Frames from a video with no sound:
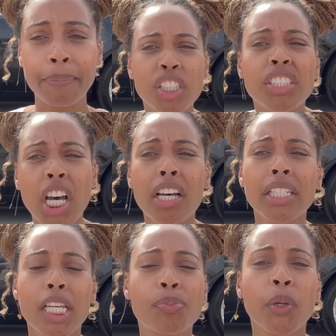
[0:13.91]
The
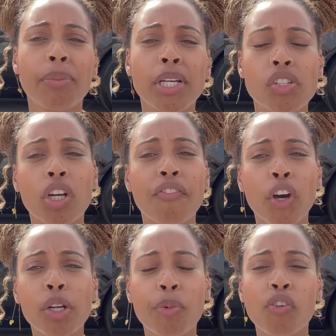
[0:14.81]
Dawn is pretty much the
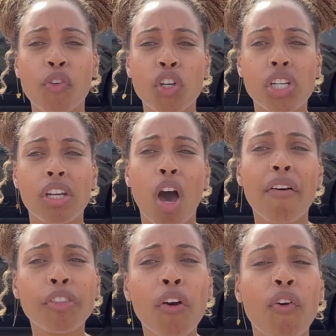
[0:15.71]
convertible version
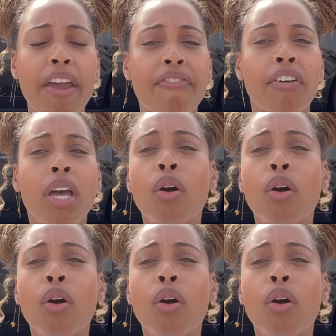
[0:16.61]
of the Wraith,